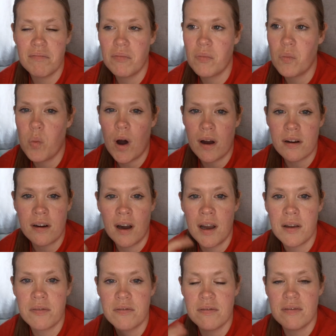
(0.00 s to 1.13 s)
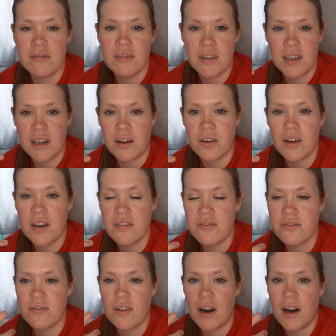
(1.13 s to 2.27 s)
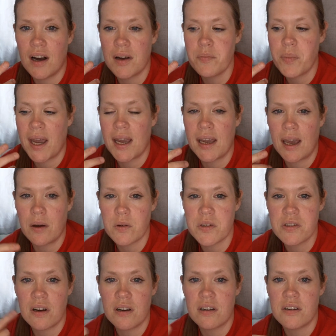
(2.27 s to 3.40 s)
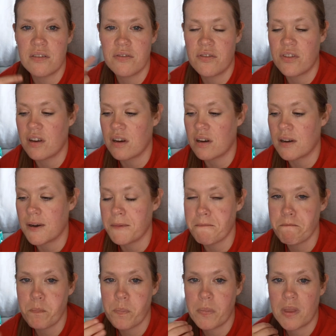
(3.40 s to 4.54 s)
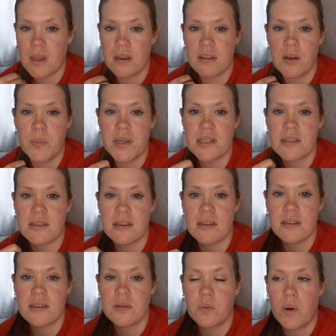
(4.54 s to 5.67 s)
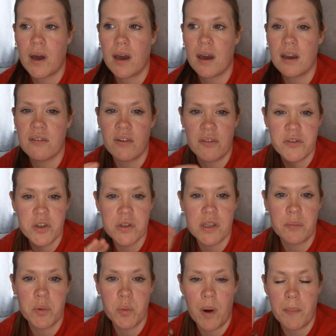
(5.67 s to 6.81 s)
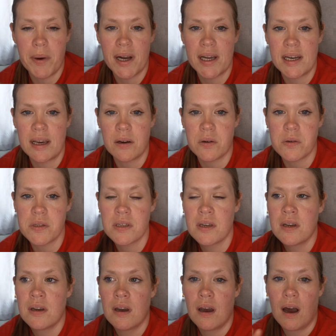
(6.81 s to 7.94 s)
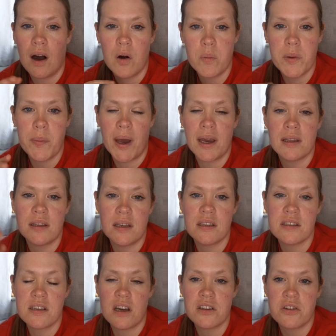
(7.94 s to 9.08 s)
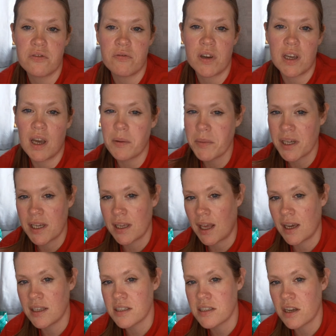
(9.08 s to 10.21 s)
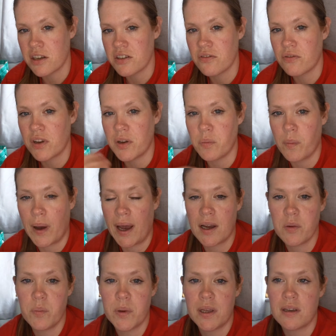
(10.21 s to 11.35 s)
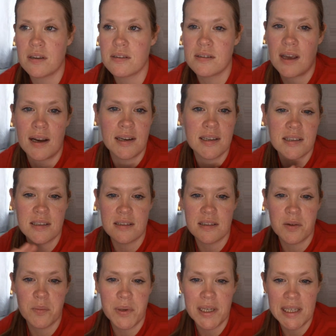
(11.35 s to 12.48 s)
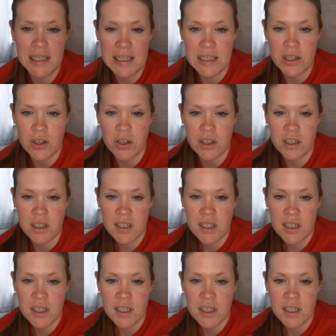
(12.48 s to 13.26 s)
one, if I'm paying outside of the business, where if I've used up all my buy it nows, I'll be paying the insertion fee. I'm going to get that insertion fee back because that listing's completely gone.